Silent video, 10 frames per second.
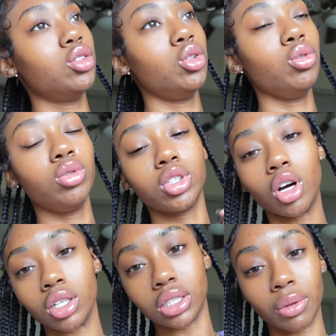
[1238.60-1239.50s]
to
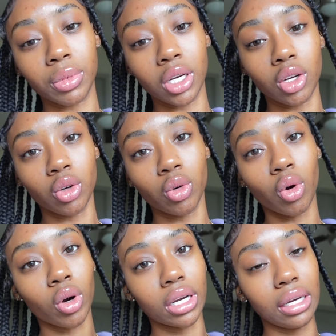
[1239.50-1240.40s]
start something new,
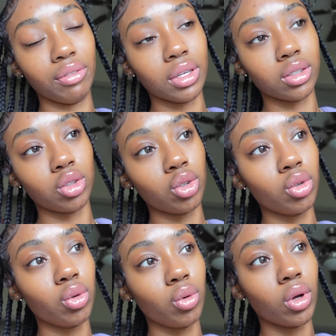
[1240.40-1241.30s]
or even
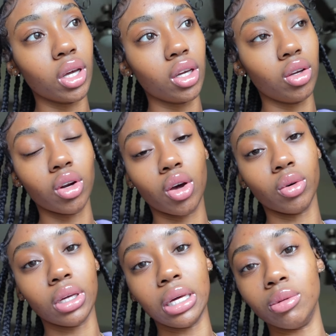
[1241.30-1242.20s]
to, you know,
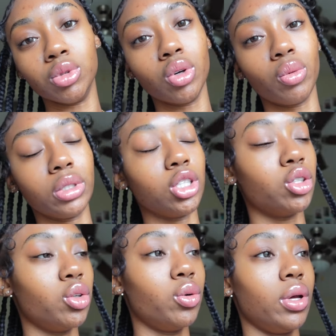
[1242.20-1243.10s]
keep doing what you're
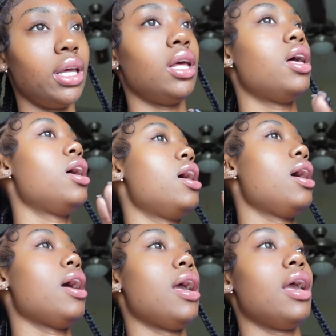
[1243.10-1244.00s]
doing
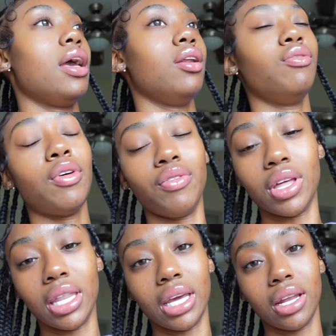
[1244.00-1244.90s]
and
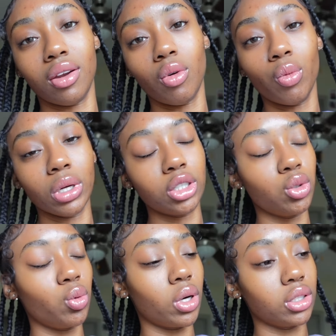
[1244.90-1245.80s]
fulfilling what
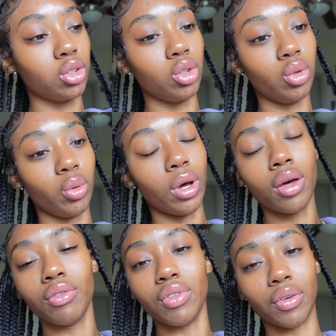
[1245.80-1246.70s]
you want to
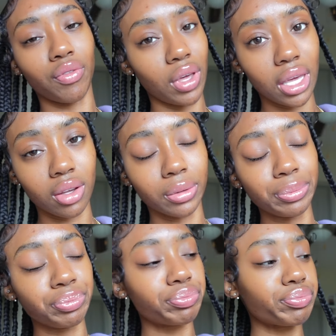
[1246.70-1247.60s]
fulfill.